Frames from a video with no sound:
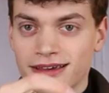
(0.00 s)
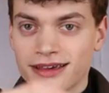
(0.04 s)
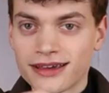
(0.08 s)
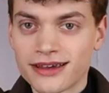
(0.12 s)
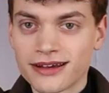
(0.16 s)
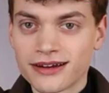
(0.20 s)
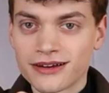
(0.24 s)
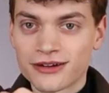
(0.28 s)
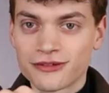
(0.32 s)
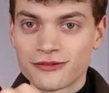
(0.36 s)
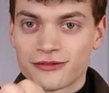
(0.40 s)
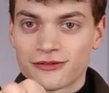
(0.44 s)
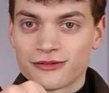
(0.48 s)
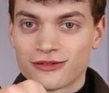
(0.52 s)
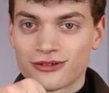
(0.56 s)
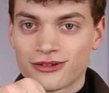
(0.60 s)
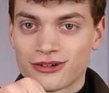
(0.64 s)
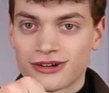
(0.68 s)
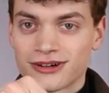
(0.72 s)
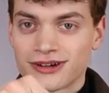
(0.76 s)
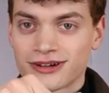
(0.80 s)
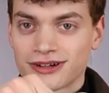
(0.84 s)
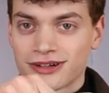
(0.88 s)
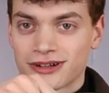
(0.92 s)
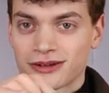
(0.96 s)
here
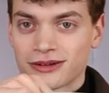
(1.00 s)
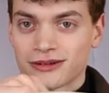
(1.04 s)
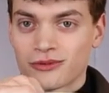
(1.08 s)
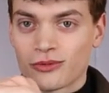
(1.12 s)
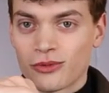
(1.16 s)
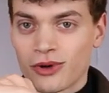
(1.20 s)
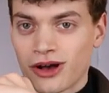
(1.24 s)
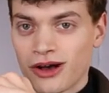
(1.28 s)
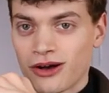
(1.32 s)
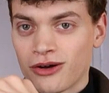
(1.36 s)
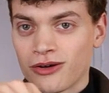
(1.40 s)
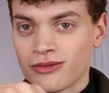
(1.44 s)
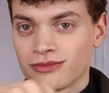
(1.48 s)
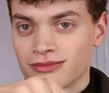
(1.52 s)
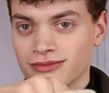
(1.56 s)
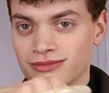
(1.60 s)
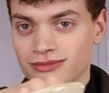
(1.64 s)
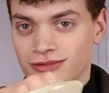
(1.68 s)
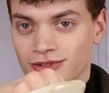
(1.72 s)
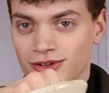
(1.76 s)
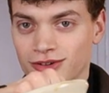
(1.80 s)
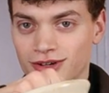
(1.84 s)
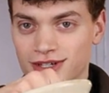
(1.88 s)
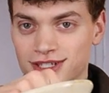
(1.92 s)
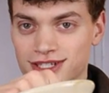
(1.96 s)
for, well,
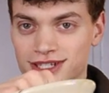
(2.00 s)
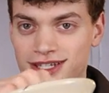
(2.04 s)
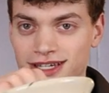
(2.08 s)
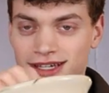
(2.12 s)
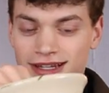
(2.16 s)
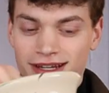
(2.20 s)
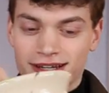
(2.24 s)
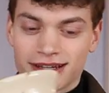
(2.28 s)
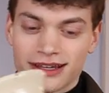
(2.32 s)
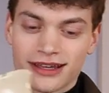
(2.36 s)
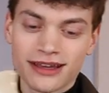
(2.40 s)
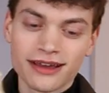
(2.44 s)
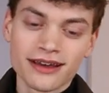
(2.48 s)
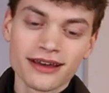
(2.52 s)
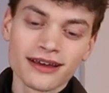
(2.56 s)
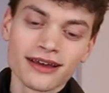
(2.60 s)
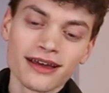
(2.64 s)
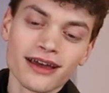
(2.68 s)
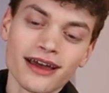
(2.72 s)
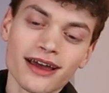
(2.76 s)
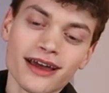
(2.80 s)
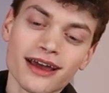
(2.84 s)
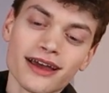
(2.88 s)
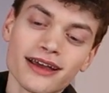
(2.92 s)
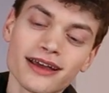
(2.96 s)
you can see it, I think.
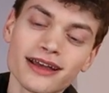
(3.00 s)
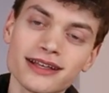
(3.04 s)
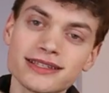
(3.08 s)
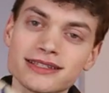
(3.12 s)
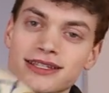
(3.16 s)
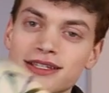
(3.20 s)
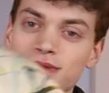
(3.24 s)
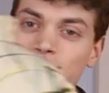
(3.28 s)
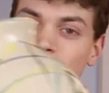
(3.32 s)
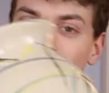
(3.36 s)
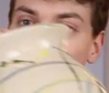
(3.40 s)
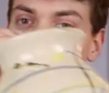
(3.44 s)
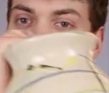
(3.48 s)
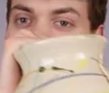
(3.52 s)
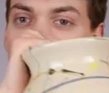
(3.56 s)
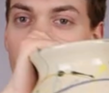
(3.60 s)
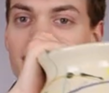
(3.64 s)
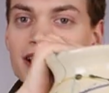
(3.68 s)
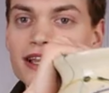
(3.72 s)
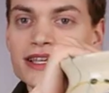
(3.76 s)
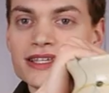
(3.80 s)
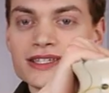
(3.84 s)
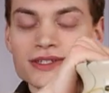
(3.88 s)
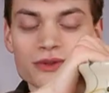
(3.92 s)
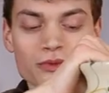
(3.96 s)
It's this big
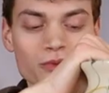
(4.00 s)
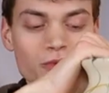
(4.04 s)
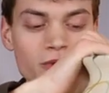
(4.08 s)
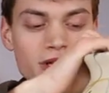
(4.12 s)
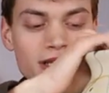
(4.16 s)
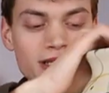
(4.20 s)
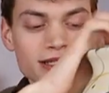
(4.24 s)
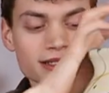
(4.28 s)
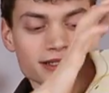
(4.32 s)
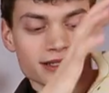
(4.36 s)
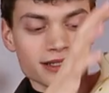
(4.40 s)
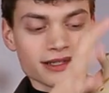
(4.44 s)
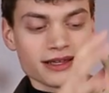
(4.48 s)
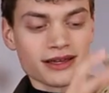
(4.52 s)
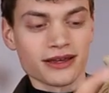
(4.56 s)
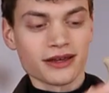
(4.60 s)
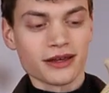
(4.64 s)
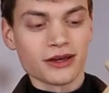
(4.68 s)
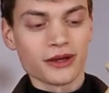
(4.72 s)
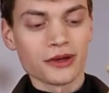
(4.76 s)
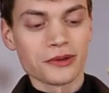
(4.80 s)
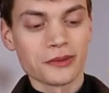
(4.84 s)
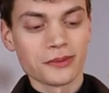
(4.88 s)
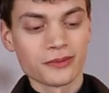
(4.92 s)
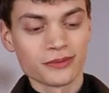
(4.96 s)
face with
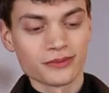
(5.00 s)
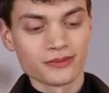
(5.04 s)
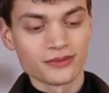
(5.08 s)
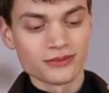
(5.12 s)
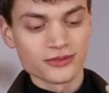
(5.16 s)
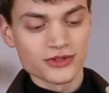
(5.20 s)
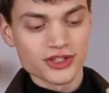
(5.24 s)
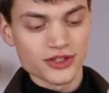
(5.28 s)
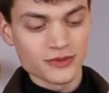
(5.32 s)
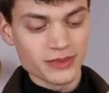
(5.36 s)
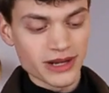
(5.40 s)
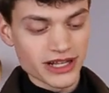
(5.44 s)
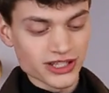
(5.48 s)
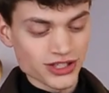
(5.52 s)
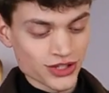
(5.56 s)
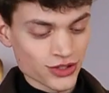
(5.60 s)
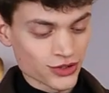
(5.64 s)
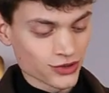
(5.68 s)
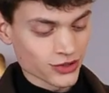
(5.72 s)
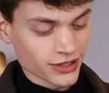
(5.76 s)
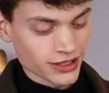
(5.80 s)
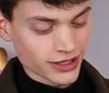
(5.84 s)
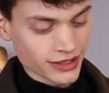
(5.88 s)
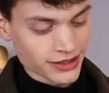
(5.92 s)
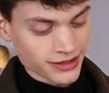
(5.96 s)
um, splashes
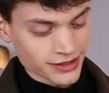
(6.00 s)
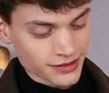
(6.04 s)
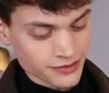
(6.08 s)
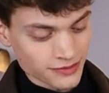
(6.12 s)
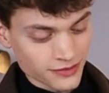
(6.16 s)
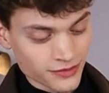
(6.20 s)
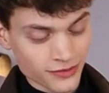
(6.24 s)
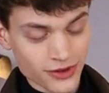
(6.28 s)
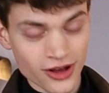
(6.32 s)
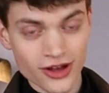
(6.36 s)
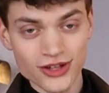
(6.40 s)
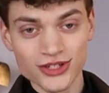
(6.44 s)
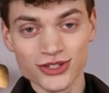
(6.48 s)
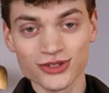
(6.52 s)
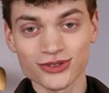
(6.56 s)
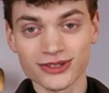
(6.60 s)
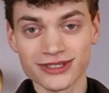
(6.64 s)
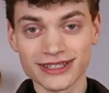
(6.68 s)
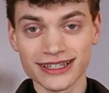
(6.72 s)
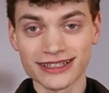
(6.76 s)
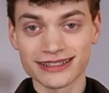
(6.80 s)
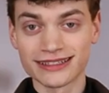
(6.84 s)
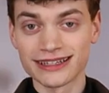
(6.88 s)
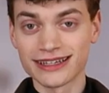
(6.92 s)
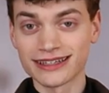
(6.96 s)
on it. Also a
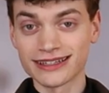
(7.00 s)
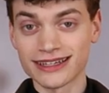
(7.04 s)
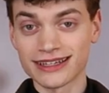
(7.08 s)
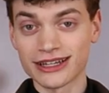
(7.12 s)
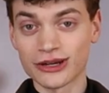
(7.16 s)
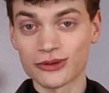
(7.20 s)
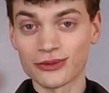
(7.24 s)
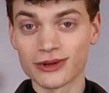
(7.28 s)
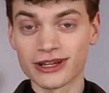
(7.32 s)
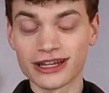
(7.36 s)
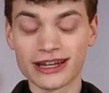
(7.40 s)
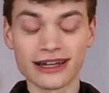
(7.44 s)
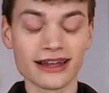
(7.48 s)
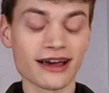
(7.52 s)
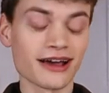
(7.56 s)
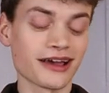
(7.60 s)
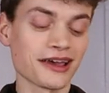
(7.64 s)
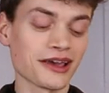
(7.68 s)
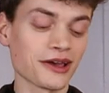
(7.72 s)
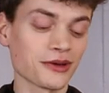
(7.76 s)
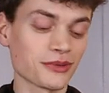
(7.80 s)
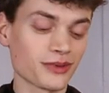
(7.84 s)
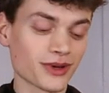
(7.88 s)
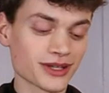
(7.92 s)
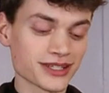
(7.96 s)
technique that I really
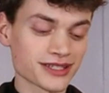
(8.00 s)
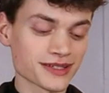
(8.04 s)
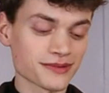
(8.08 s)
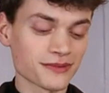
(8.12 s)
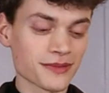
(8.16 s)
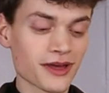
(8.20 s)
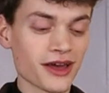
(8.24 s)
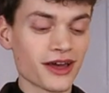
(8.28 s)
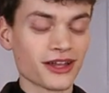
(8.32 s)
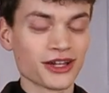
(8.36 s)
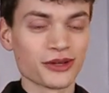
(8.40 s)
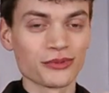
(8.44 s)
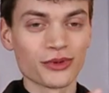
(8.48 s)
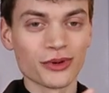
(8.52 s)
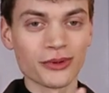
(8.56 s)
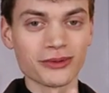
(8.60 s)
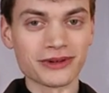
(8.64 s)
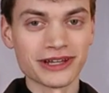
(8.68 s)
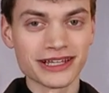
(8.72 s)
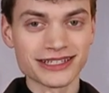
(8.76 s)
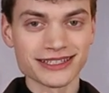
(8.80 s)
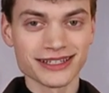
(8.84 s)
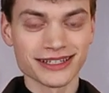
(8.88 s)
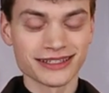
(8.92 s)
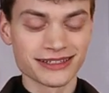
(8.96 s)
like, but the double
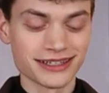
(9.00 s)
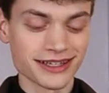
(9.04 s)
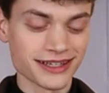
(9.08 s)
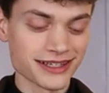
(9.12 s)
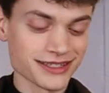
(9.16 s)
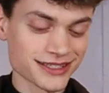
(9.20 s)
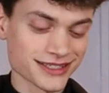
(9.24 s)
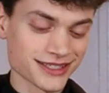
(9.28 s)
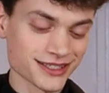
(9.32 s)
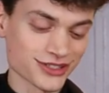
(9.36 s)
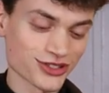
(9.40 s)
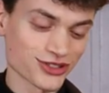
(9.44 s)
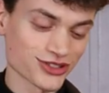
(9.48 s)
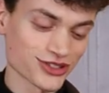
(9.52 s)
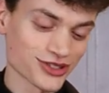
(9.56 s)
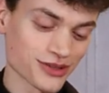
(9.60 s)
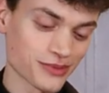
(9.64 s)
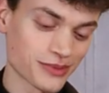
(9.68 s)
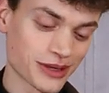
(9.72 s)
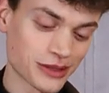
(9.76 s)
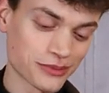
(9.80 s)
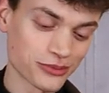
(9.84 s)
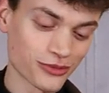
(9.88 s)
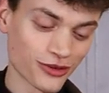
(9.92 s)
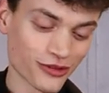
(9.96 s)
face technique is just a
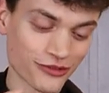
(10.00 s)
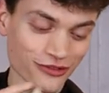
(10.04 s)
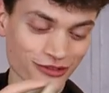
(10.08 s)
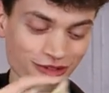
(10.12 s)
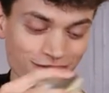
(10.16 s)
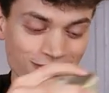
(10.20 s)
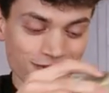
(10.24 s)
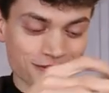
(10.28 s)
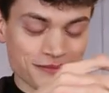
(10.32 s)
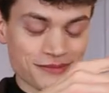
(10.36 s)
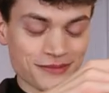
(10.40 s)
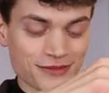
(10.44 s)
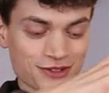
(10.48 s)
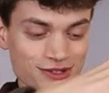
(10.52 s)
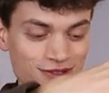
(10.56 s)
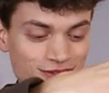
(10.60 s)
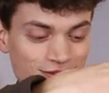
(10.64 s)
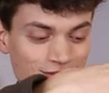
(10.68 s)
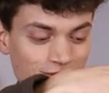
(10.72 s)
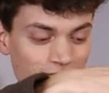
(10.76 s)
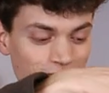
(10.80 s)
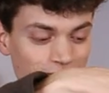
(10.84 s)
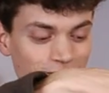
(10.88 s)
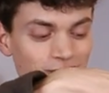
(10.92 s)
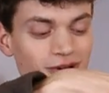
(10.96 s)
bit more fun to
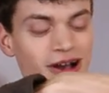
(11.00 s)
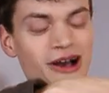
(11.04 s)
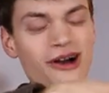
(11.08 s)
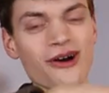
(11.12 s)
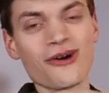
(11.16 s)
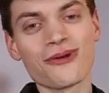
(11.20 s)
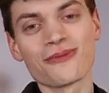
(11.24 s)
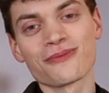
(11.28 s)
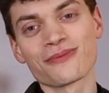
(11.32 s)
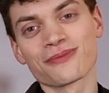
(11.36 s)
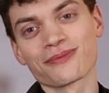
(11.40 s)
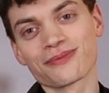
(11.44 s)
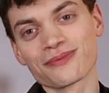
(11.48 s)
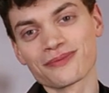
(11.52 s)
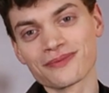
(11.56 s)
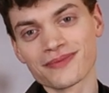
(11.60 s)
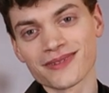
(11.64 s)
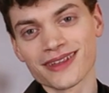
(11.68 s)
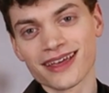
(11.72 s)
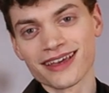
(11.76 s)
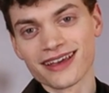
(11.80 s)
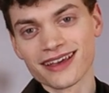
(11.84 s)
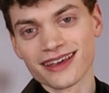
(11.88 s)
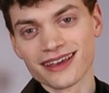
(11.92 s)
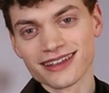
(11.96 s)
do. Well,
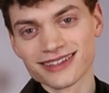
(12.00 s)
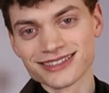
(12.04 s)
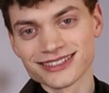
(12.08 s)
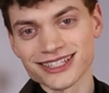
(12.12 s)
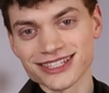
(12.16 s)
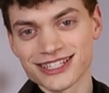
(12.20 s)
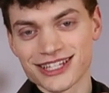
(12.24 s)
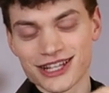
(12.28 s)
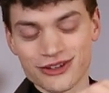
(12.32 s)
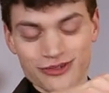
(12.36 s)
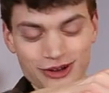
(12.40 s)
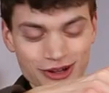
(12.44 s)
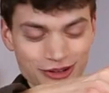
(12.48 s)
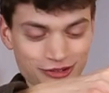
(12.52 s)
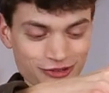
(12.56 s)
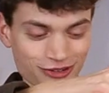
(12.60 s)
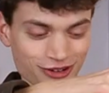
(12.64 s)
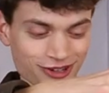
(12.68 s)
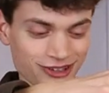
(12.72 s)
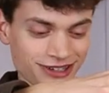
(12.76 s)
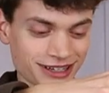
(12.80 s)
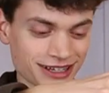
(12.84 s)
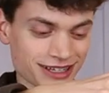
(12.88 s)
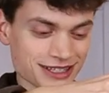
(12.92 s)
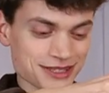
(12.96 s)
it's actually quite
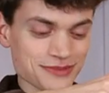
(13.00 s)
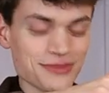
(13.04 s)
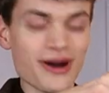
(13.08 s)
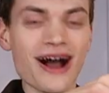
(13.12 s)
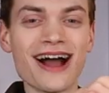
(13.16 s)
fun this,